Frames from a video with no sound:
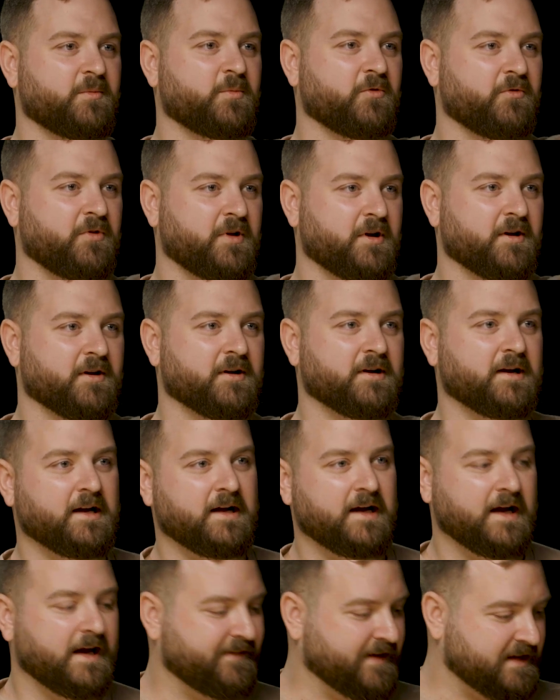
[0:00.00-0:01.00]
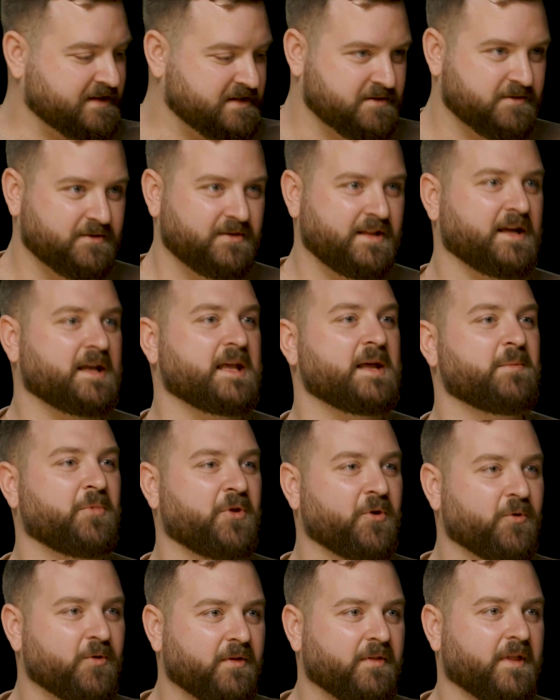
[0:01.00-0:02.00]
and move here. And they keep
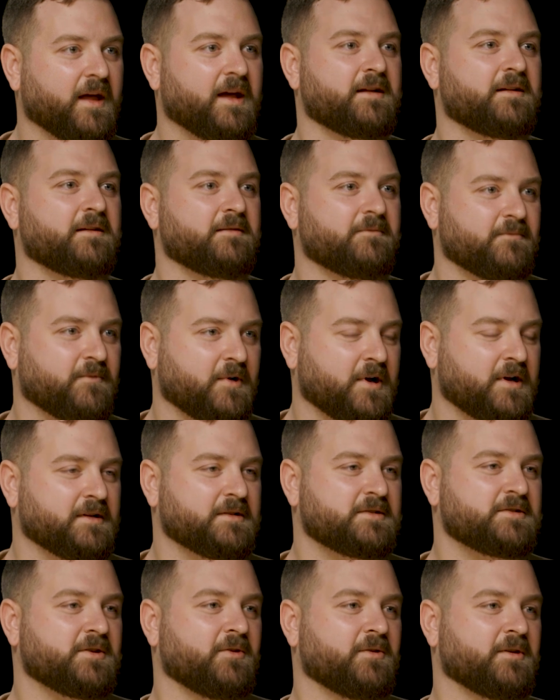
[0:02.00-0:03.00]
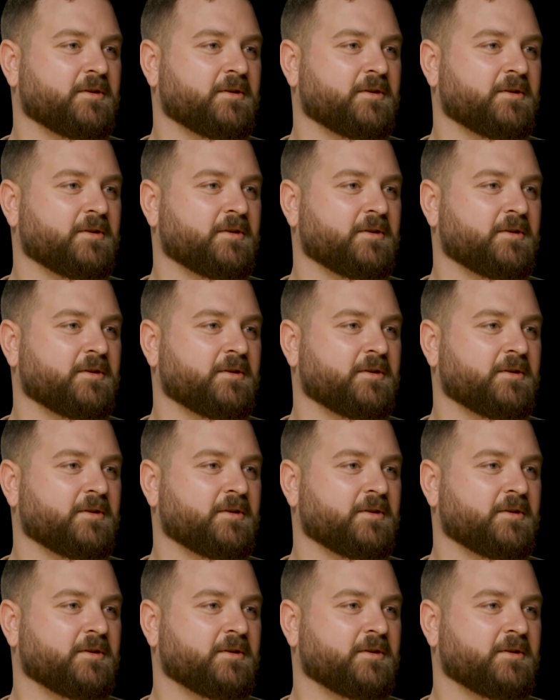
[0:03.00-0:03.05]
doing that, right? So